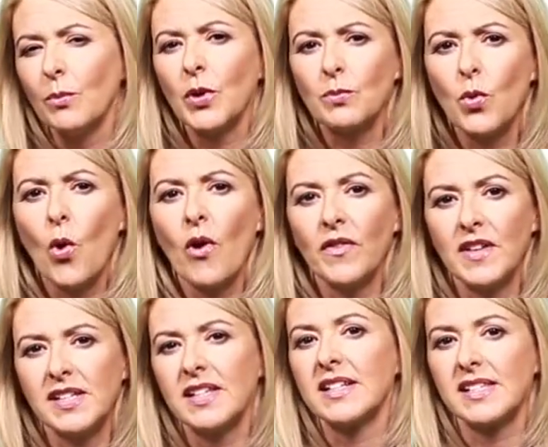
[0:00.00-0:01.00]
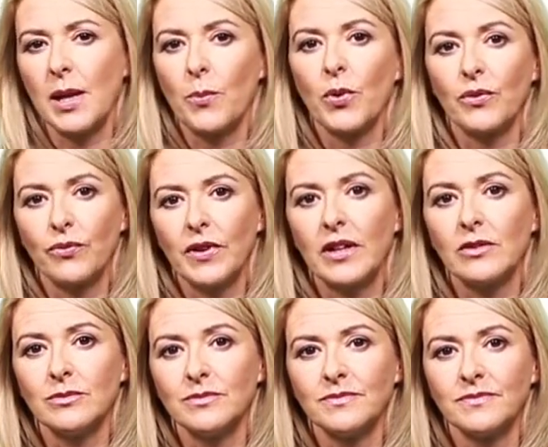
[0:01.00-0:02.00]
but more on this in a separate
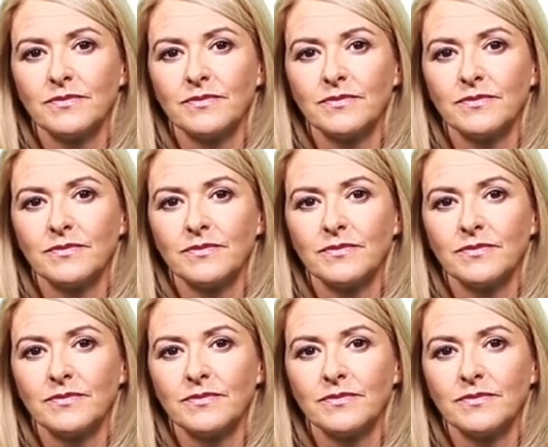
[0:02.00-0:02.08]
film.